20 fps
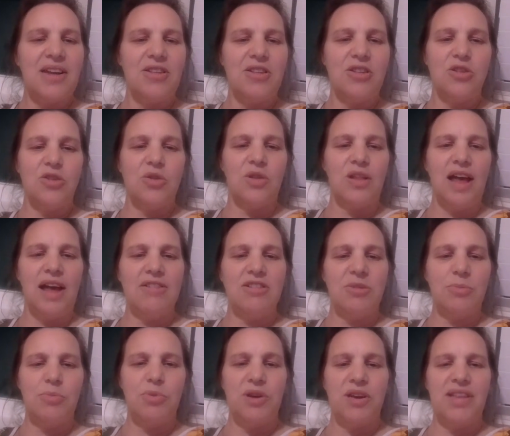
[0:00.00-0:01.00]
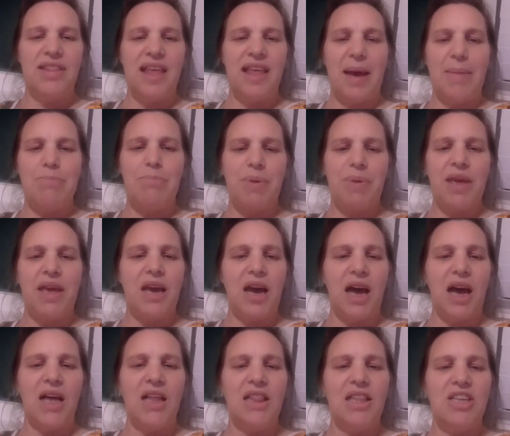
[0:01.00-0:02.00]
of the schoolhouse and put in that big,
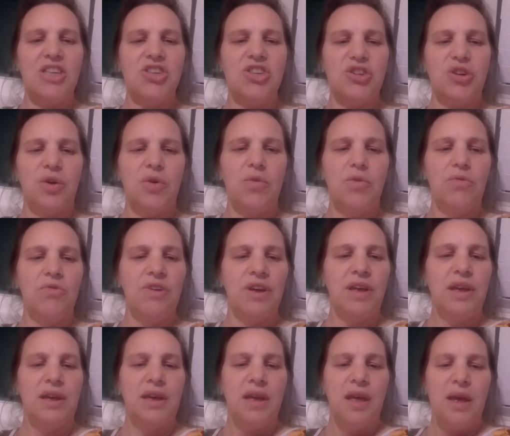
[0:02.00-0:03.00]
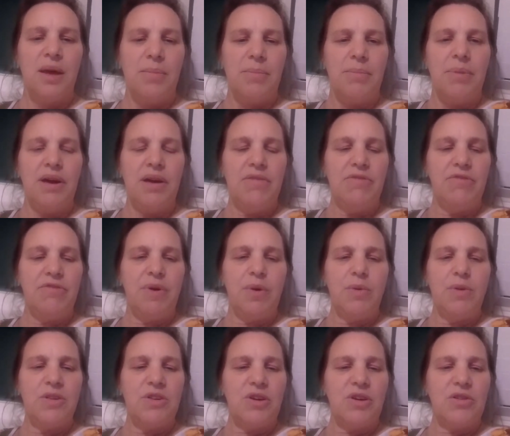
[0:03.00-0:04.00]
ugly stove. But
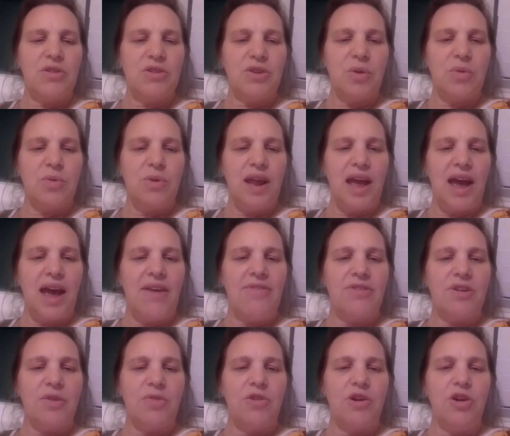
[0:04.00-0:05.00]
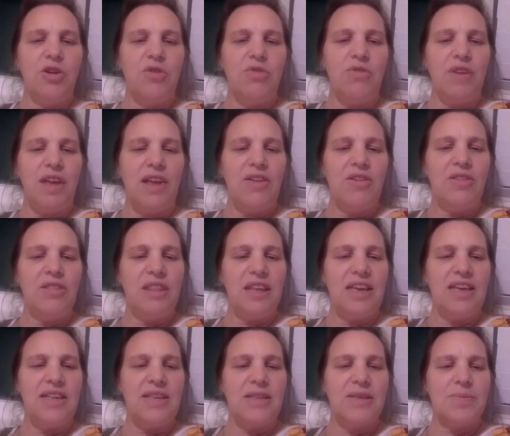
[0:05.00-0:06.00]
folks are so daft over newfangled
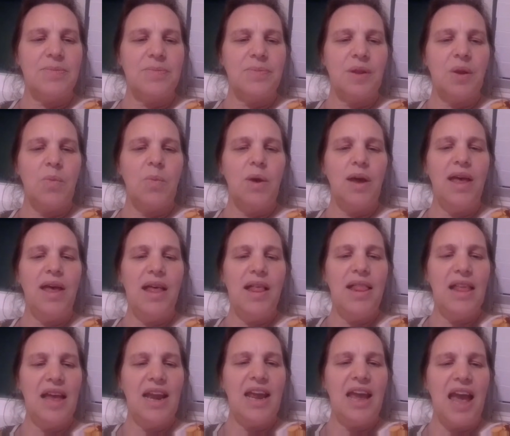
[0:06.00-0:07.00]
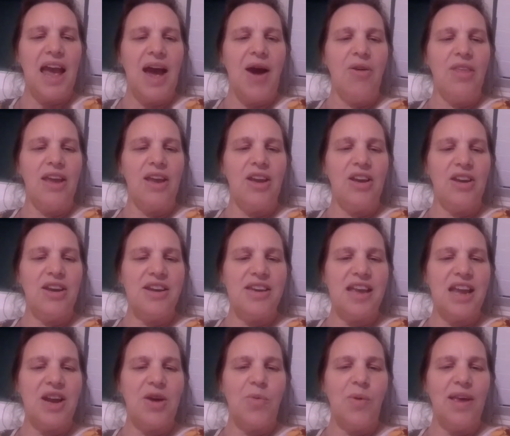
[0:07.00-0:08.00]
things. Well, anyhow, they couldn't
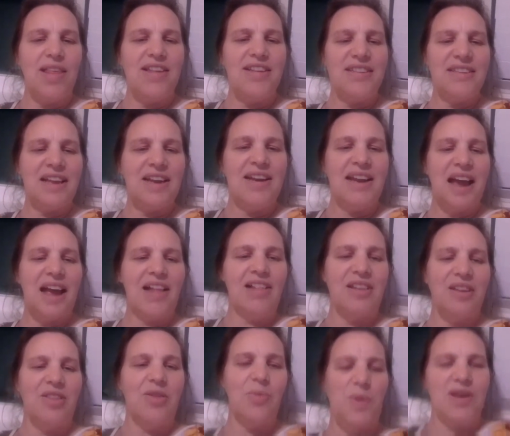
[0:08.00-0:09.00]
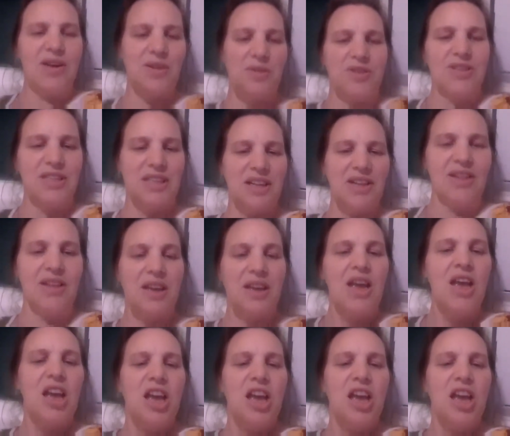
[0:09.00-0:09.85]
take away the sundial on the windowsill.